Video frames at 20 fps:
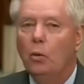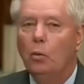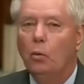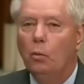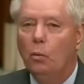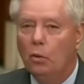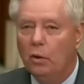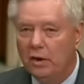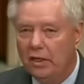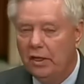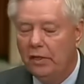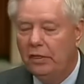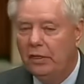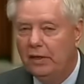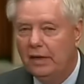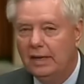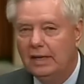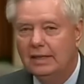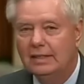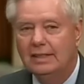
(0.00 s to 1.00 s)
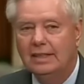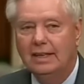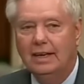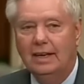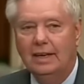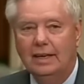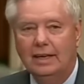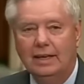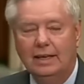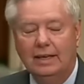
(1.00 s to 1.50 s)
One of the things that
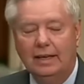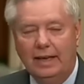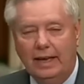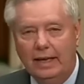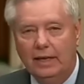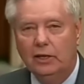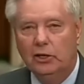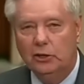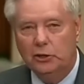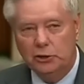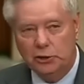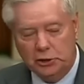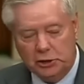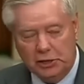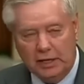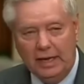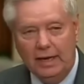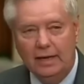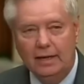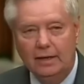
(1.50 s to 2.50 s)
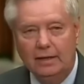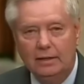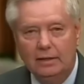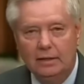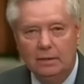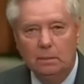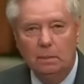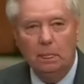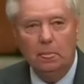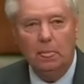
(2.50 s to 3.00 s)
I can't understand
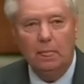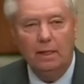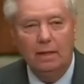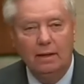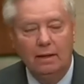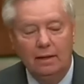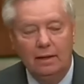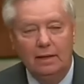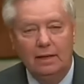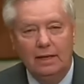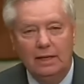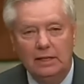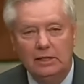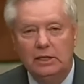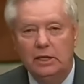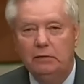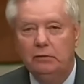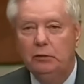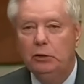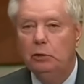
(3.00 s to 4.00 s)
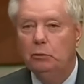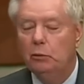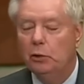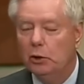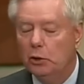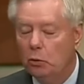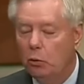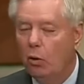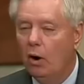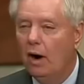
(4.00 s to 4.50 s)
is if you
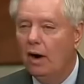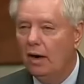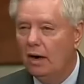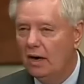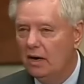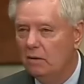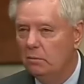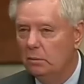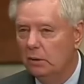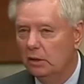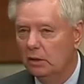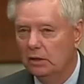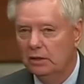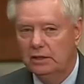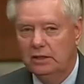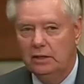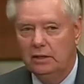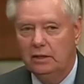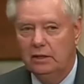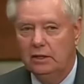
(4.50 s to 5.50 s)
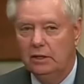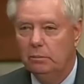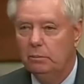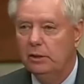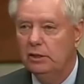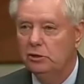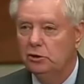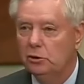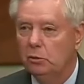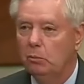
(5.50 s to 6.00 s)
require our military to
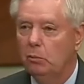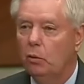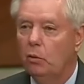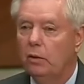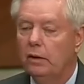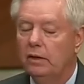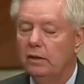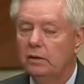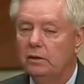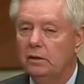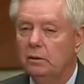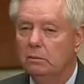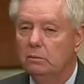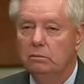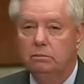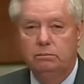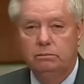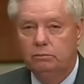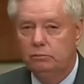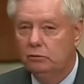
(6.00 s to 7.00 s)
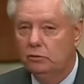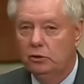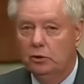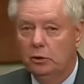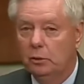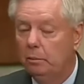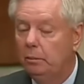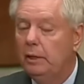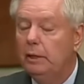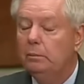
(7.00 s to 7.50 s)
be subordinate to
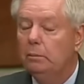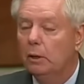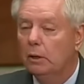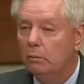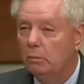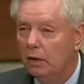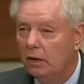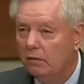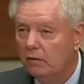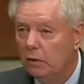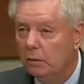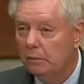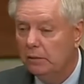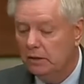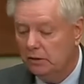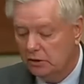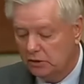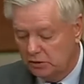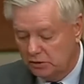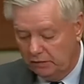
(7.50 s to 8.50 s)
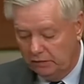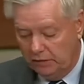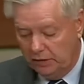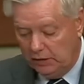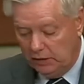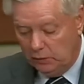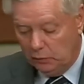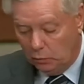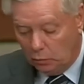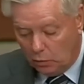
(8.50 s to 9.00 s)
the people above them in the
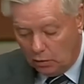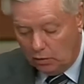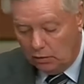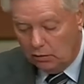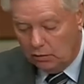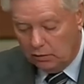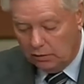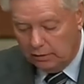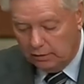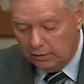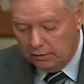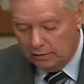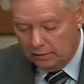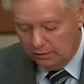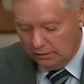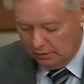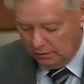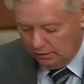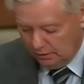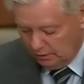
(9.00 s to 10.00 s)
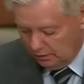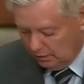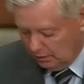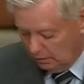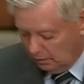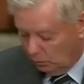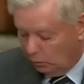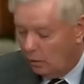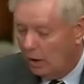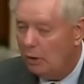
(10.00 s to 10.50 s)
civilian world,
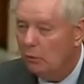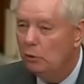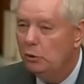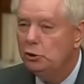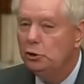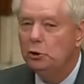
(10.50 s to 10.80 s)
why would